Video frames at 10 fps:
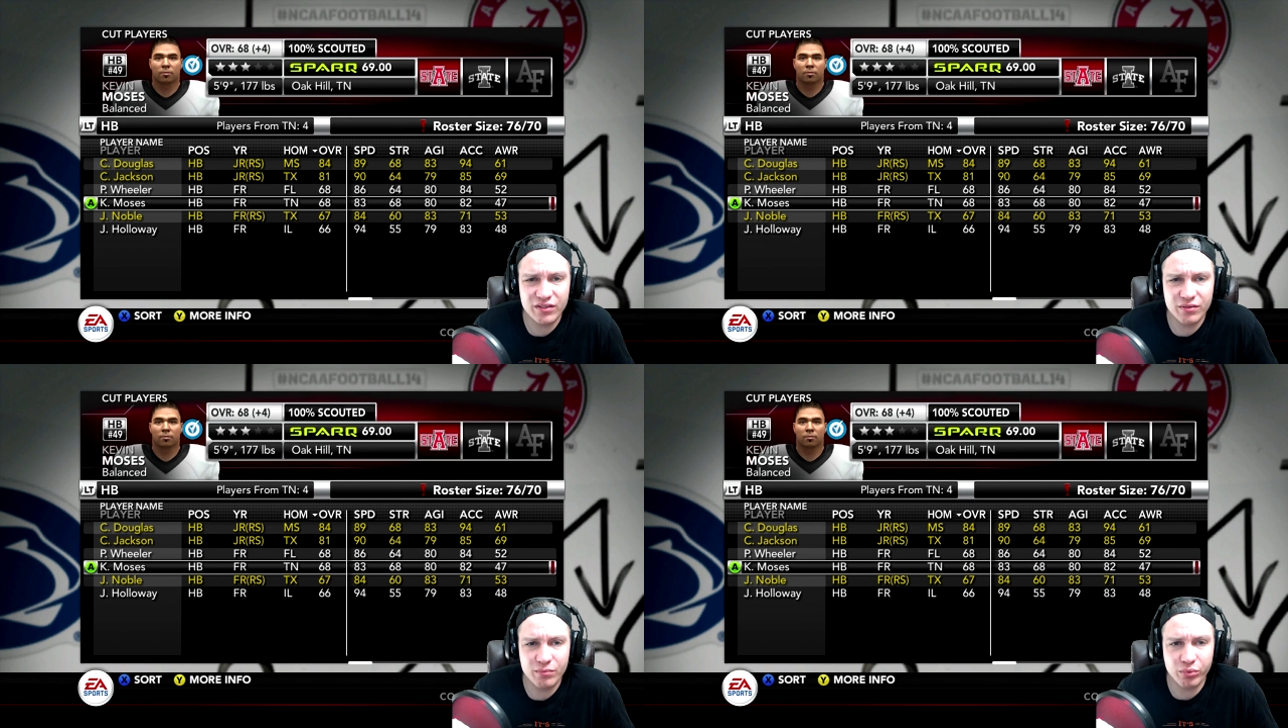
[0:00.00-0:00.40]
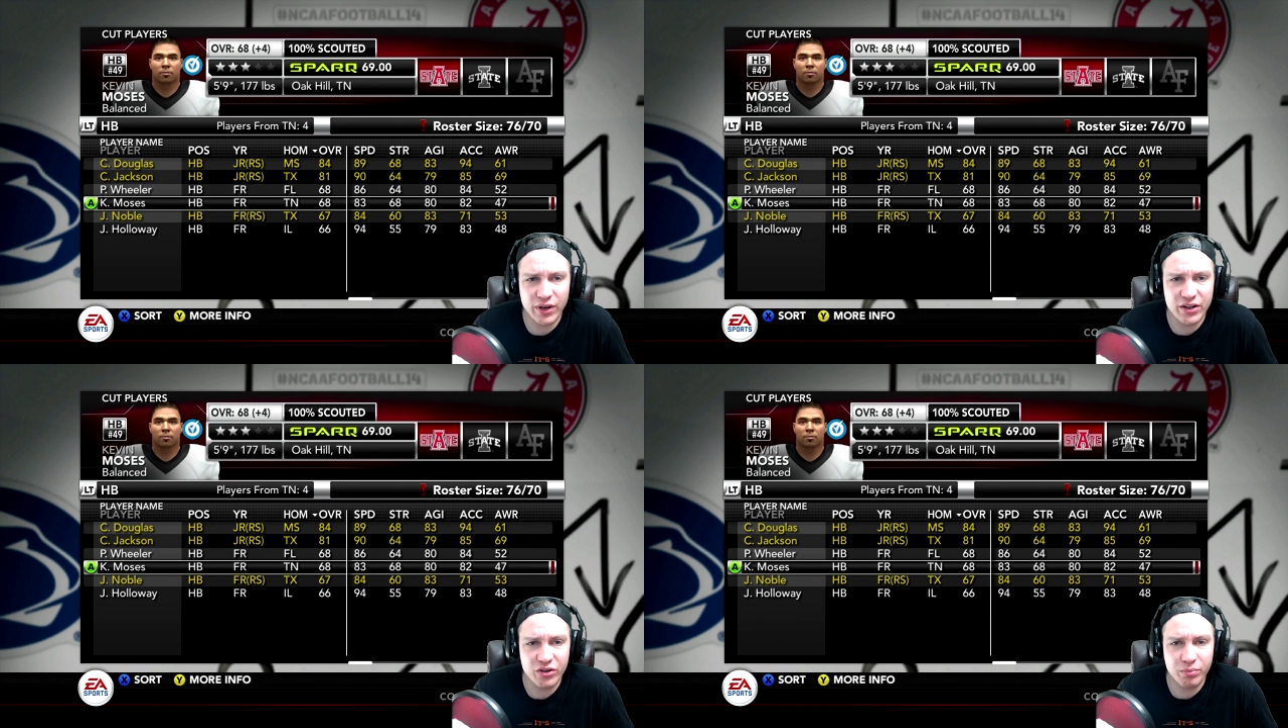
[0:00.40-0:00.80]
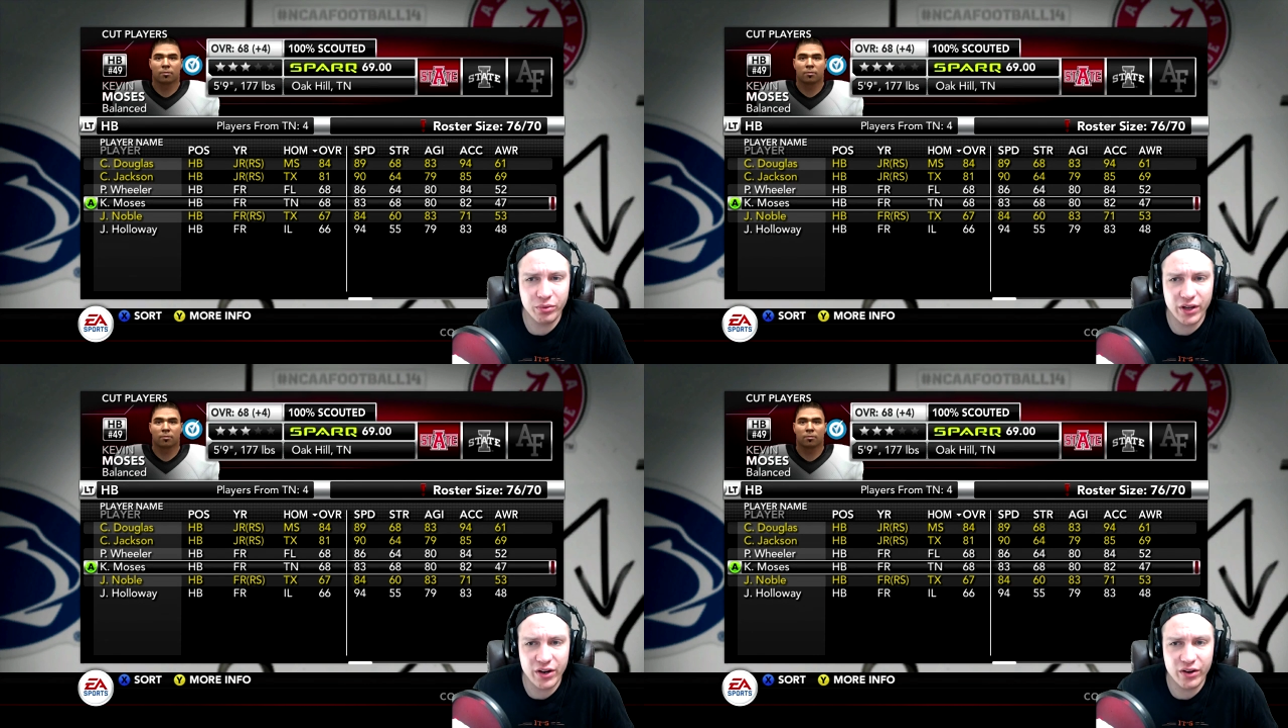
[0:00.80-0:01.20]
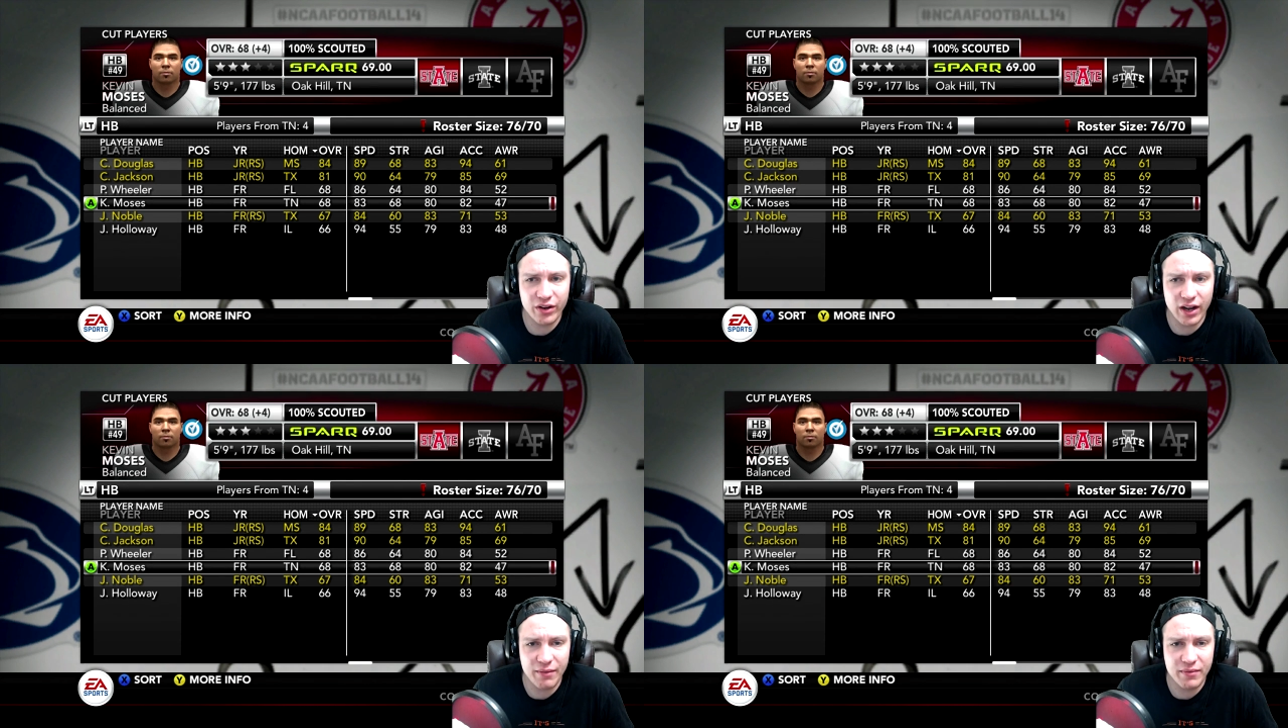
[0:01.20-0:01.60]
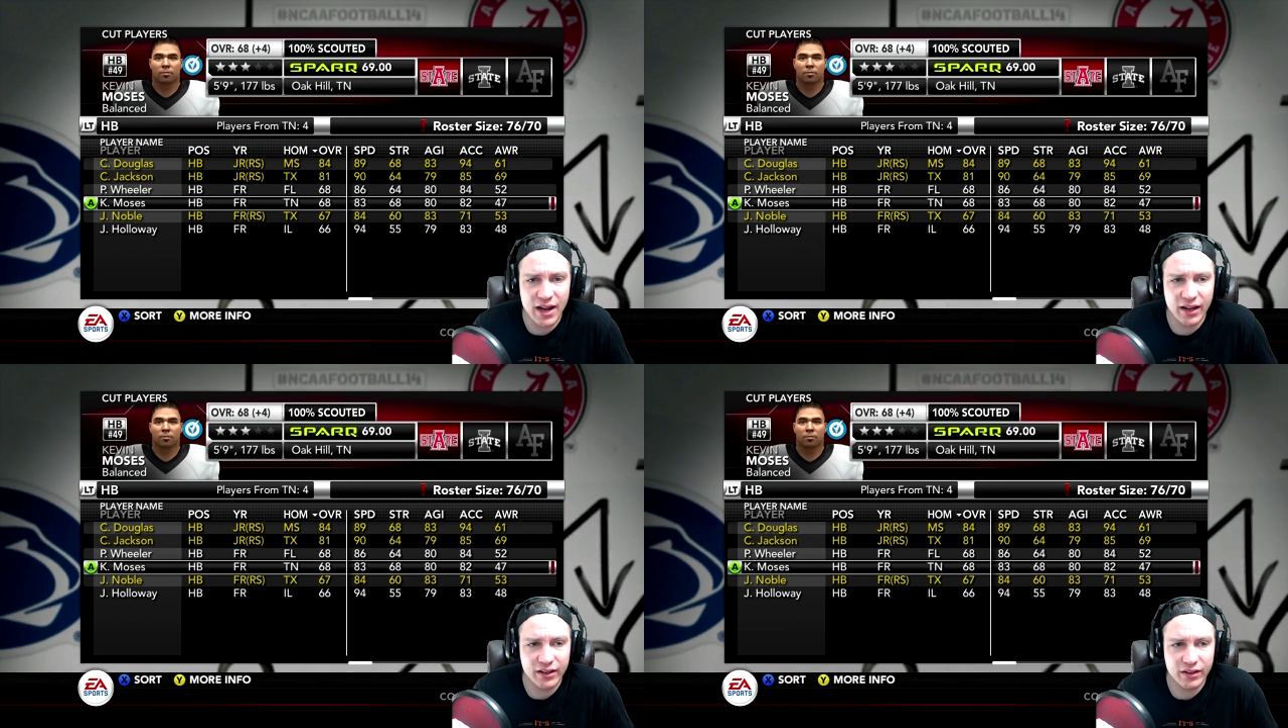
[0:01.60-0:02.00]
brand new player. I'm
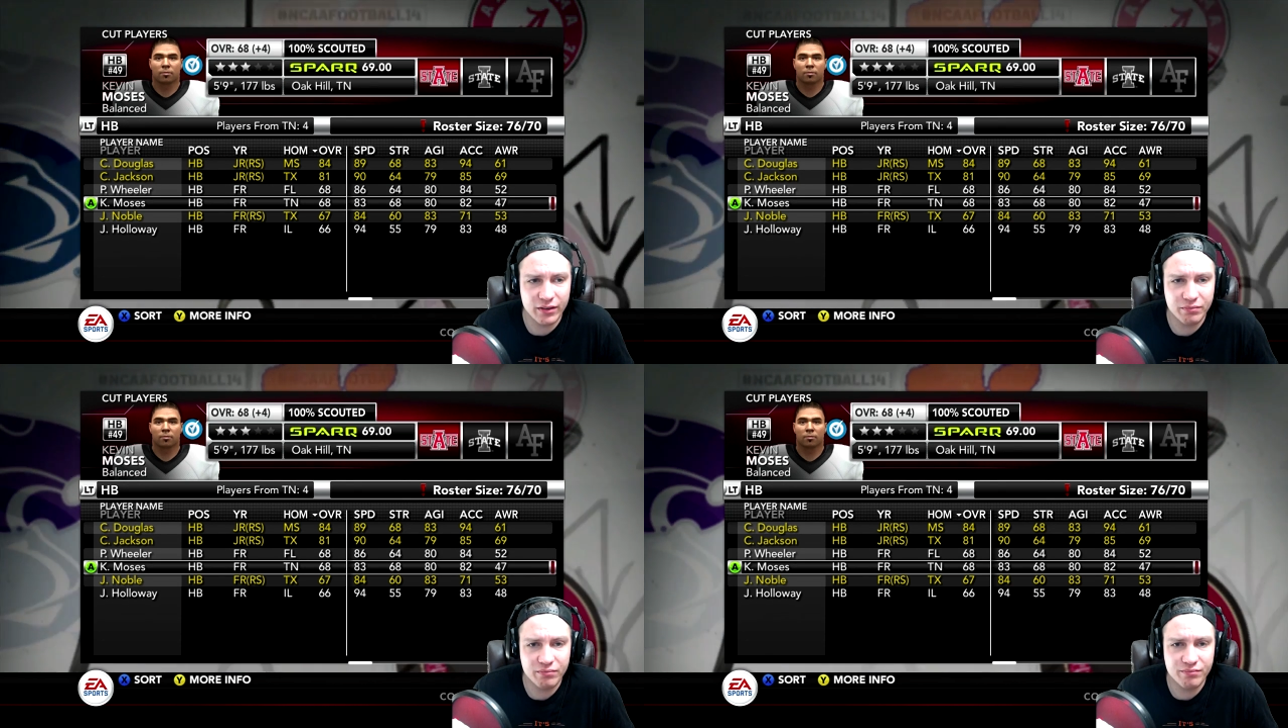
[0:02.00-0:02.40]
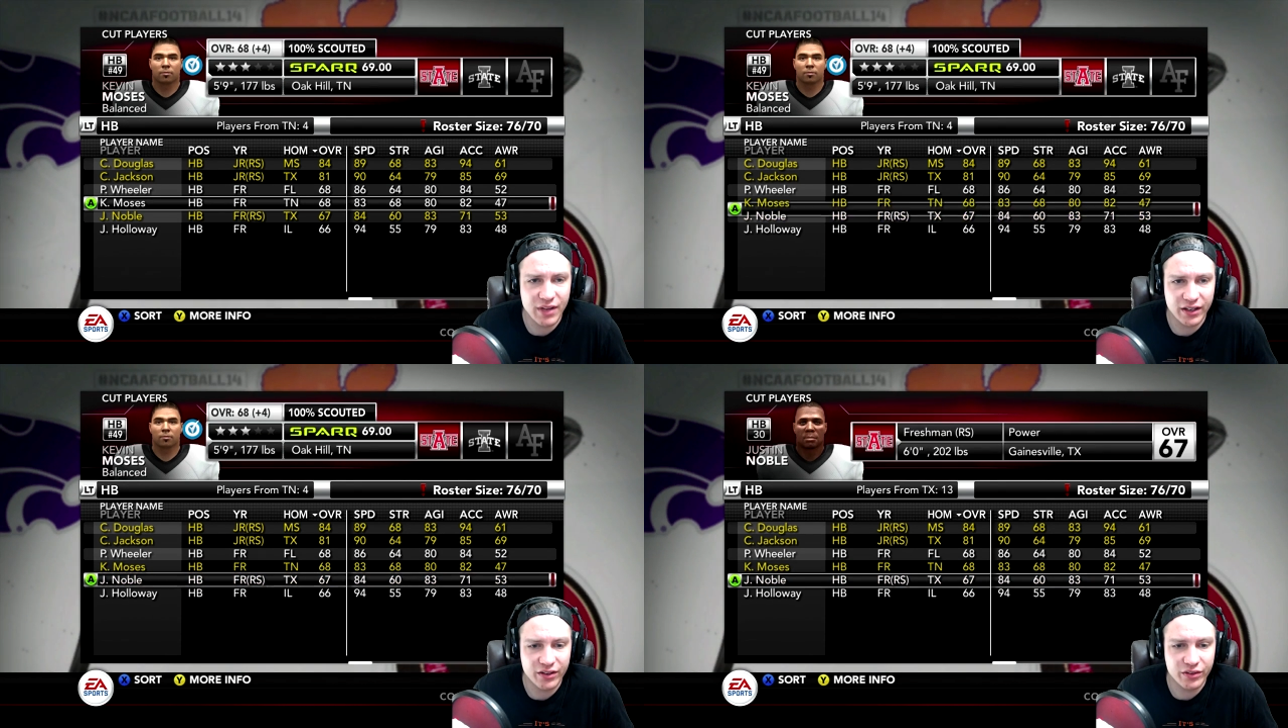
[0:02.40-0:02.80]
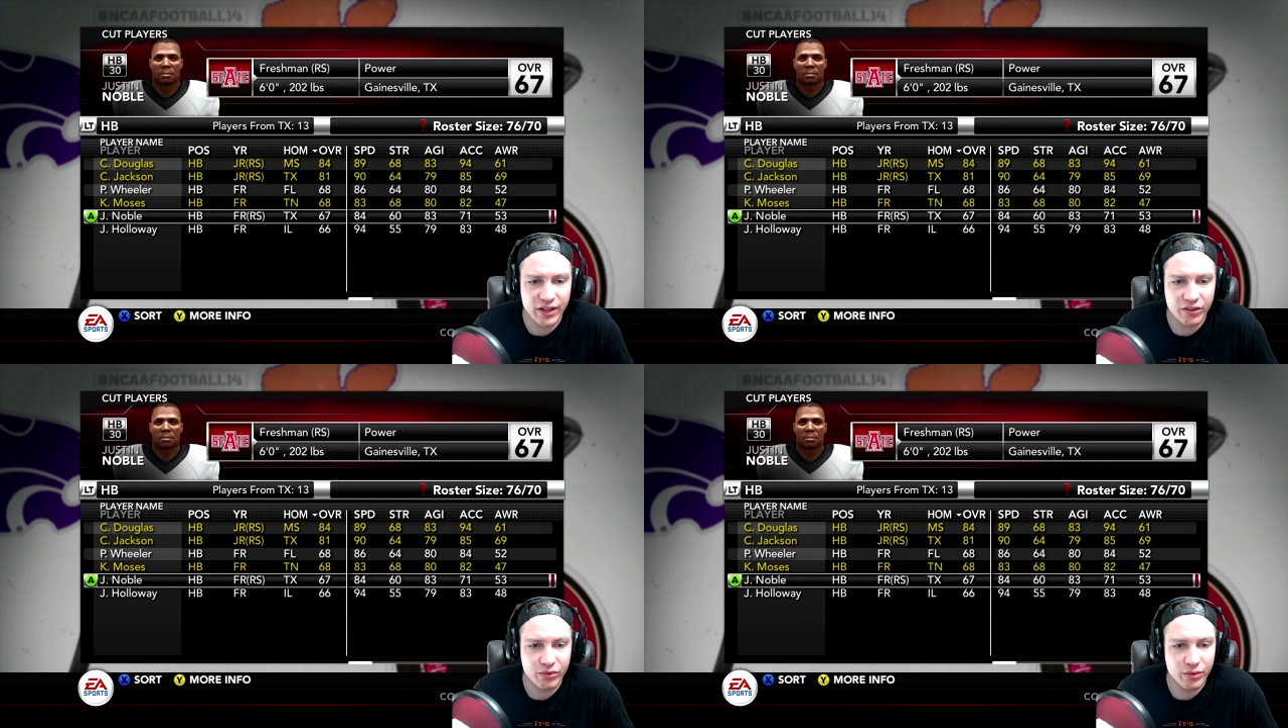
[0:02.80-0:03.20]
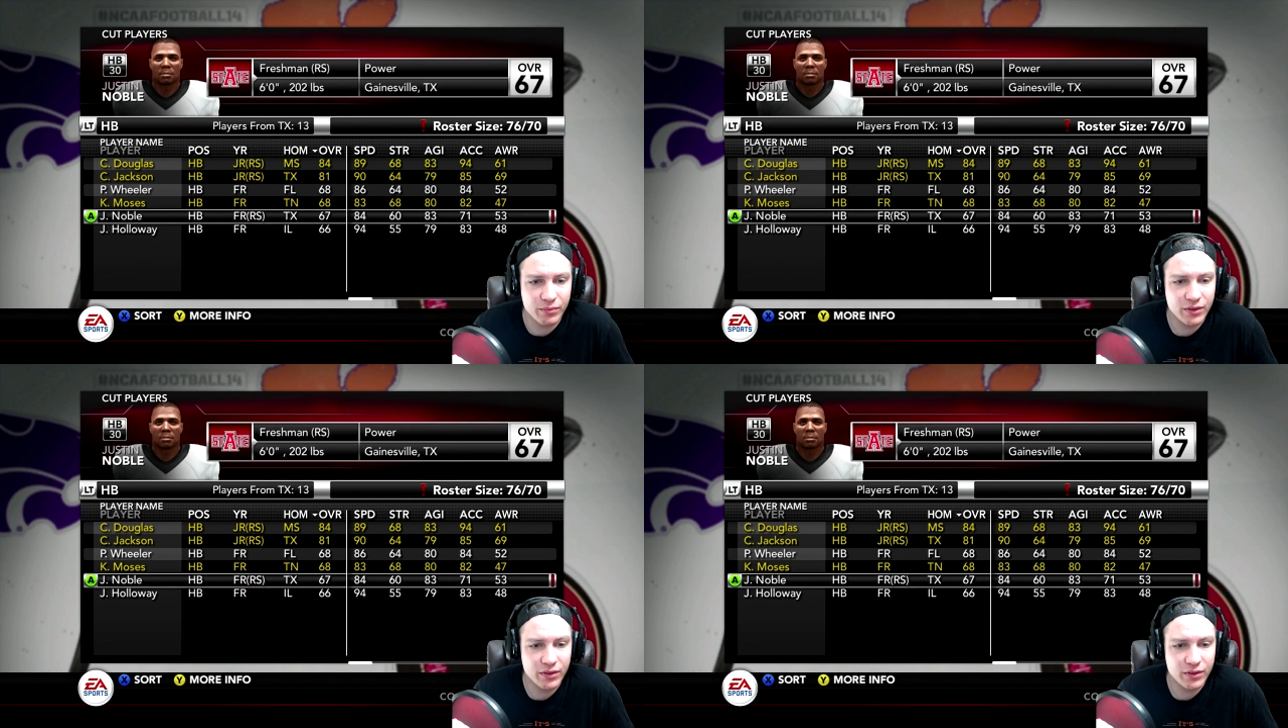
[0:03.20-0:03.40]
not gonna, I'm not gonna do that to him.